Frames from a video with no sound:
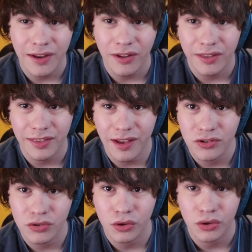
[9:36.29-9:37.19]
and all the
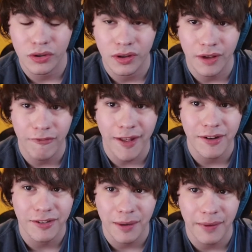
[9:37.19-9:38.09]
sexual
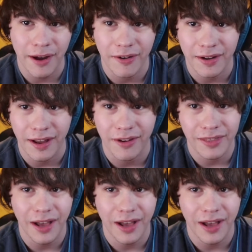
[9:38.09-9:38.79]
offenders coming out right now?